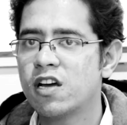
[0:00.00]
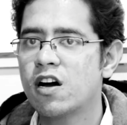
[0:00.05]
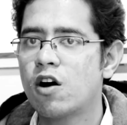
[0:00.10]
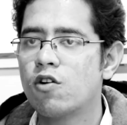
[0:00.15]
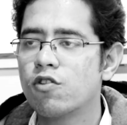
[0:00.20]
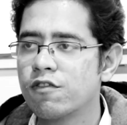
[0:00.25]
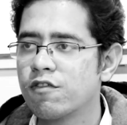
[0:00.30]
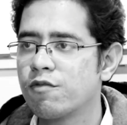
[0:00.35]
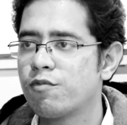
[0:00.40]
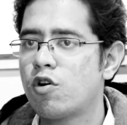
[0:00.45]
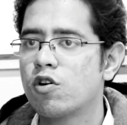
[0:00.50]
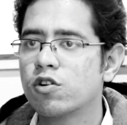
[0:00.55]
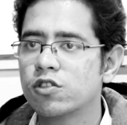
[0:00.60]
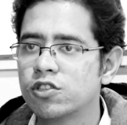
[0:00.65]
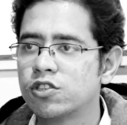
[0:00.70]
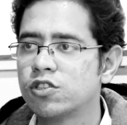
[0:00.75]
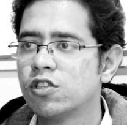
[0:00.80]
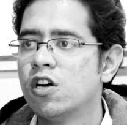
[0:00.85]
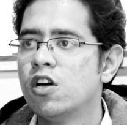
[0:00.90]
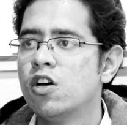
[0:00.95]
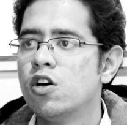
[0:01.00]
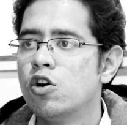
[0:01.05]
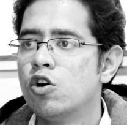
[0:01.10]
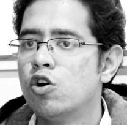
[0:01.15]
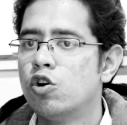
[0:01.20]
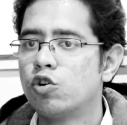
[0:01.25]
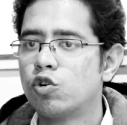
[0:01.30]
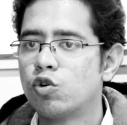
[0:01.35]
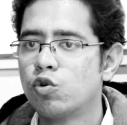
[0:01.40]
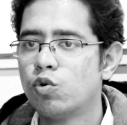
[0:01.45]
out of the box
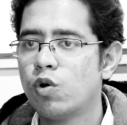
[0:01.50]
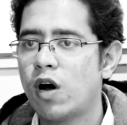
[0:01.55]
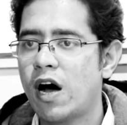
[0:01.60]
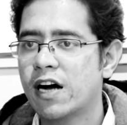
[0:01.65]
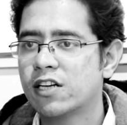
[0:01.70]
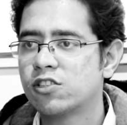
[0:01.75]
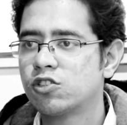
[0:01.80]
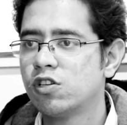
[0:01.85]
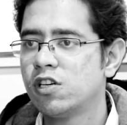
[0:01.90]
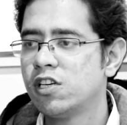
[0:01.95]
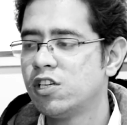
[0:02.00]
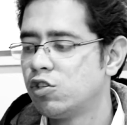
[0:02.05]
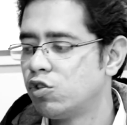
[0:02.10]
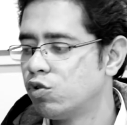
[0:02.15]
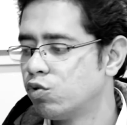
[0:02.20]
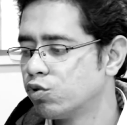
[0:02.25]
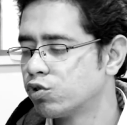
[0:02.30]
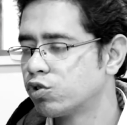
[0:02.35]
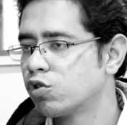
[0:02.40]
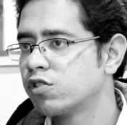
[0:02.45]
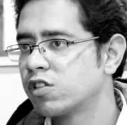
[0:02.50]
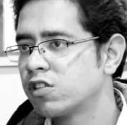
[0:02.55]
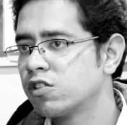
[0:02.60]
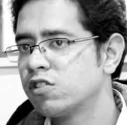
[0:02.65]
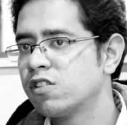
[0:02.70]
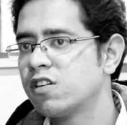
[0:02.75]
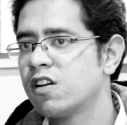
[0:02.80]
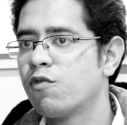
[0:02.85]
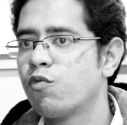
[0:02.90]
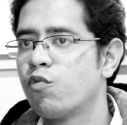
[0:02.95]
to actually use those
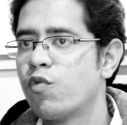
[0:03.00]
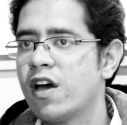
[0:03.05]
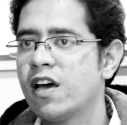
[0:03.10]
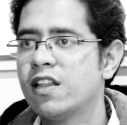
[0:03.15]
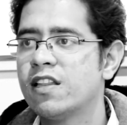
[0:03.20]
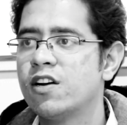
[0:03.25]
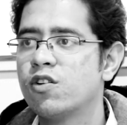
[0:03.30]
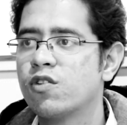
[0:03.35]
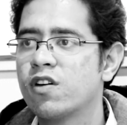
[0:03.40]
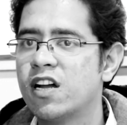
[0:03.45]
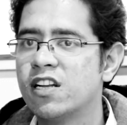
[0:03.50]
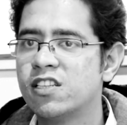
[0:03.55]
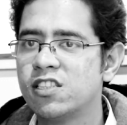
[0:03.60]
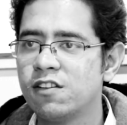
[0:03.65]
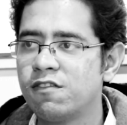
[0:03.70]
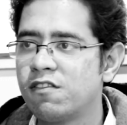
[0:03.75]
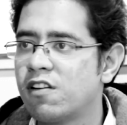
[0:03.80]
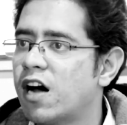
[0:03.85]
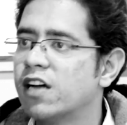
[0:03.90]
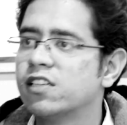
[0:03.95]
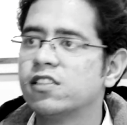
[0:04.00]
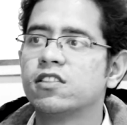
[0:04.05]
resources in a way that you can achieve larger